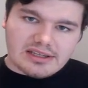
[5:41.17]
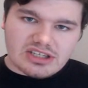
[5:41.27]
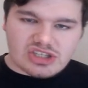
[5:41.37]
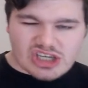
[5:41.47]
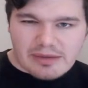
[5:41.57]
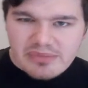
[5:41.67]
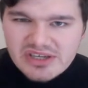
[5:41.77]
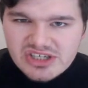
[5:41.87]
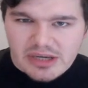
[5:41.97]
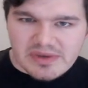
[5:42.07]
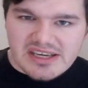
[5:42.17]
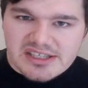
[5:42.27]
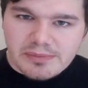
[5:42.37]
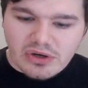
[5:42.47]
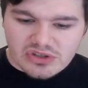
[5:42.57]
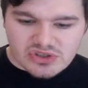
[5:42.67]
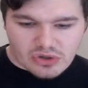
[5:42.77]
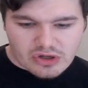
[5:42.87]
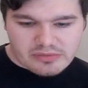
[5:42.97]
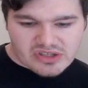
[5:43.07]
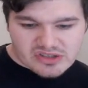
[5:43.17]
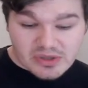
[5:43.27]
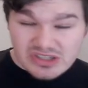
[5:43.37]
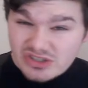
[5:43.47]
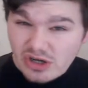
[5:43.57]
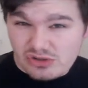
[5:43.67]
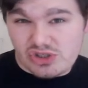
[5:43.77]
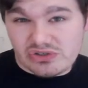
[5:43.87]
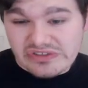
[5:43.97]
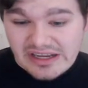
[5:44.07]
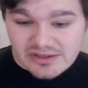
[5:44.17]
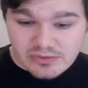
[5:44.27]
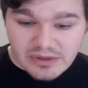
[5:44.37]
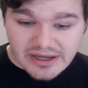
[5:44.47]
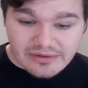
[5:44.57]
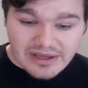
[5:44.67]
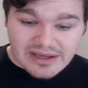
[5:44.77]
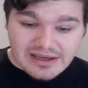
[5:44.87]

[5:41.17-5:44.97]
championship esports tournaments, but it's not just that as well.